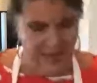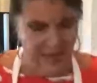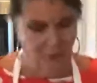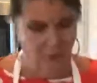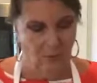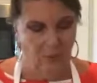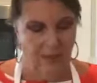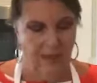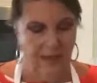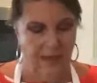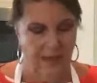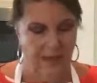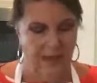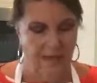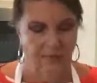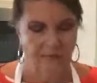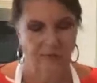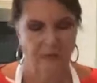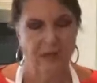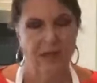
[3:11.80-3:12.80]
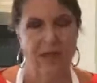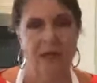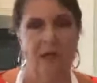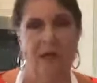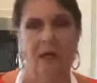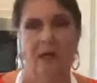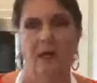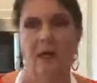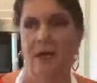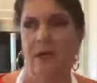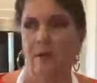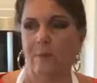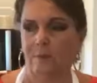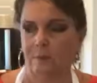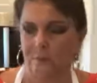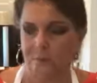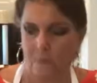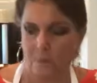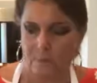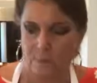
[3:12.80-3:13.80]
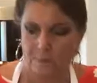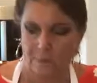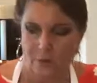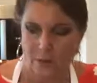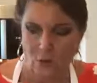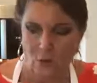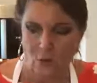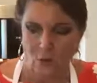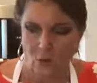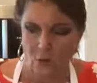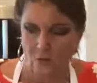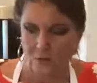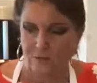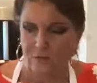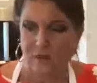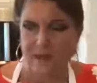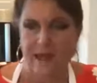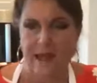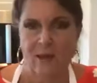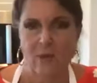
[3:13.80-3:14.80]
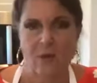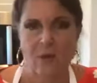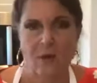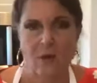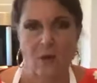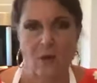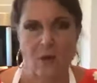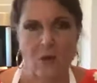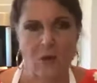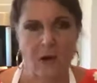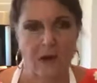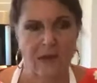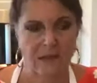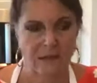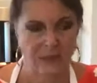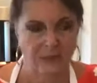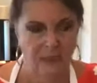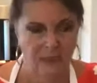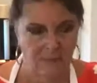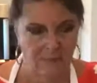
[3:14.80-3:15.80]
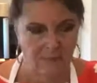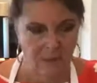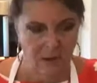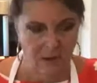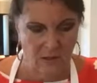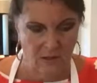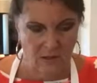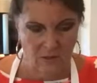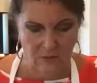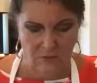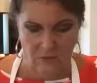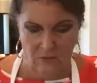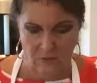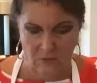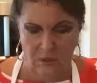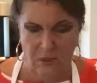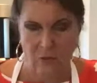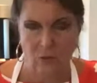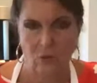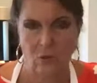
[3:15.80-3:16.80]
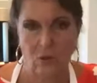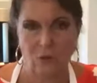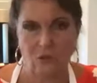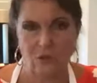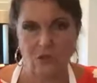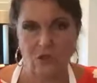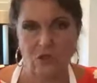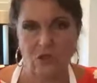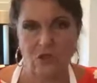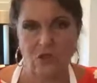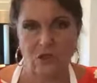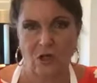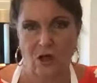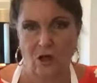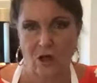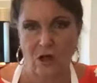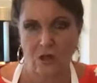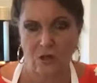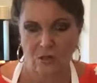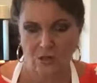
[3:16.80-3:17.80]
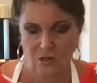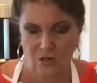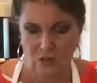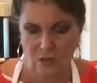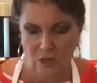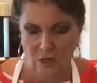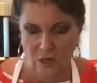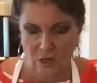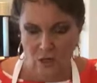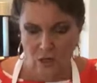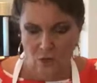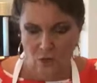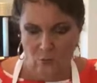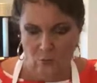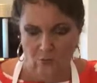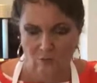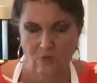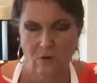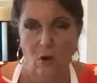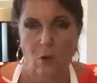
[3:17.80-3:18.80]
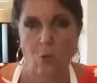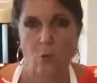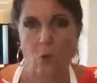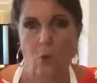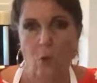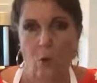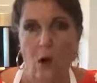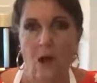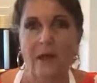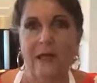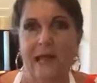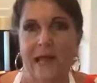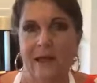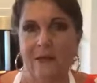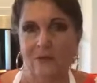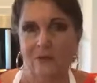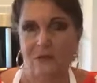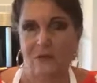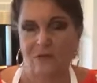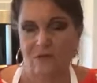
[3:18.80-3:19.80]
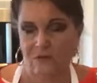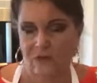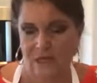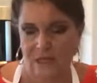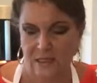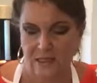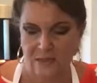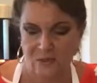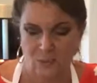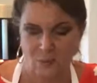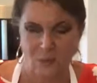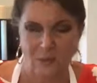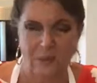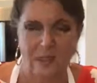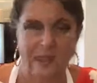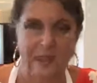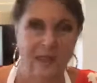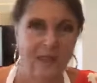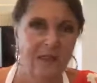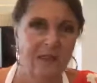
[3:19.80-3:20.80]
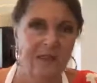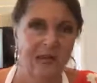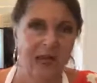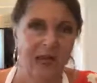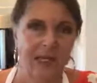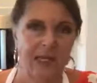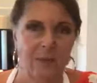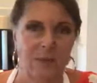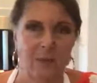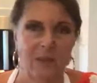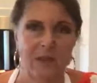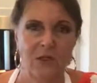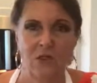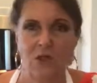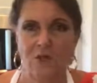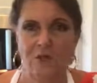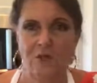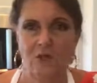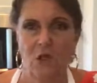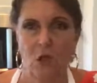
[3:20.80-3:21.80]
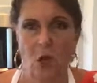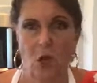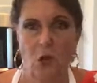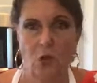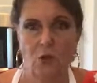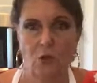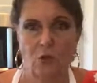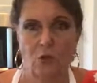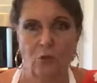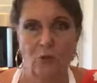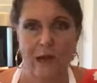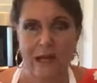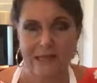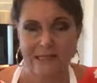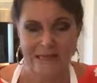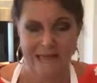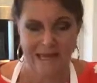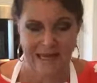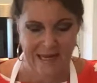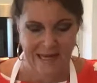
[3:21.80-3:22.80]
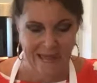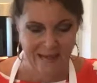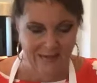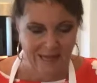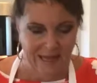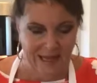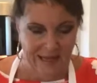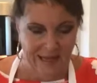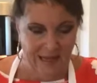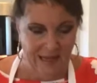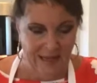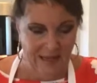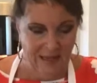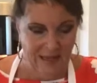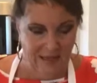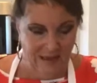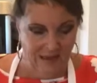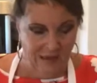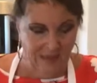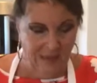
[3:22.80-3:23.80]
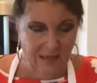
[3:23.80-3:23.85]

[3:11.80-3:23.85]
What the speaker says: Now we have corn flour, or I think in America you call it corn starch. We've got 1 ounce of this with a little tiny pinch of salt right in there.